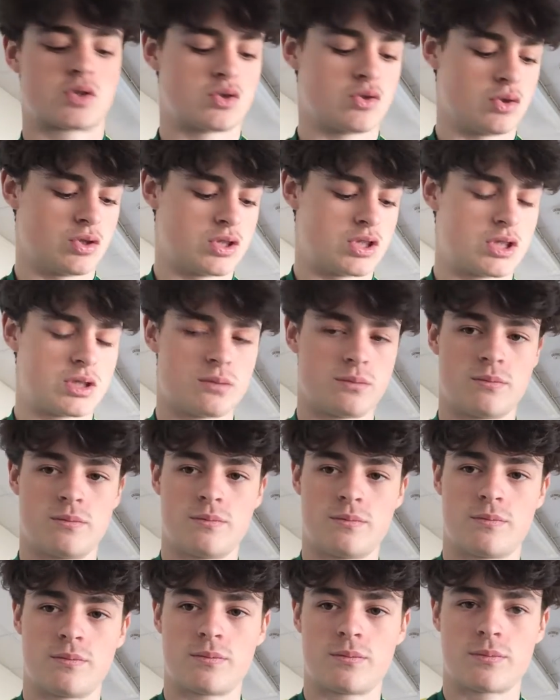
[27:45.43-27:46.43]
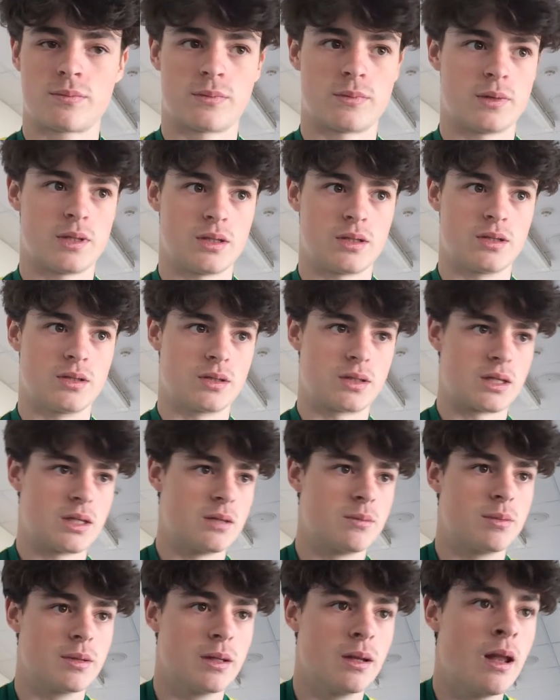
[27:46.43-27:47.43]
storage that you're
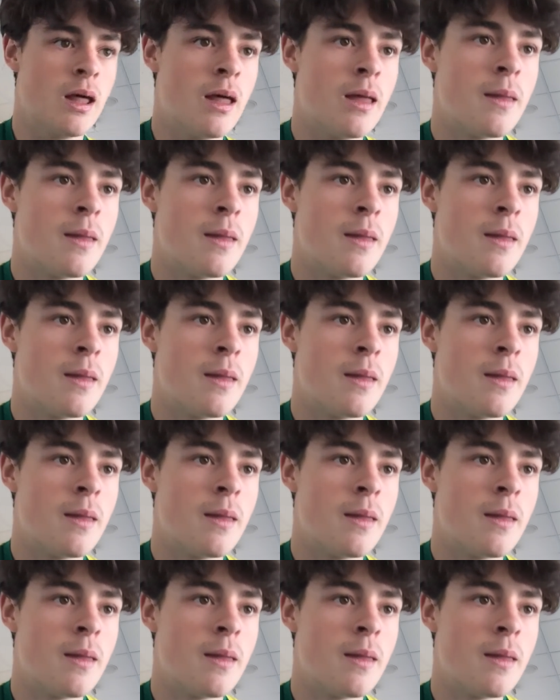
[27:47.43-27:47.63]
keeping.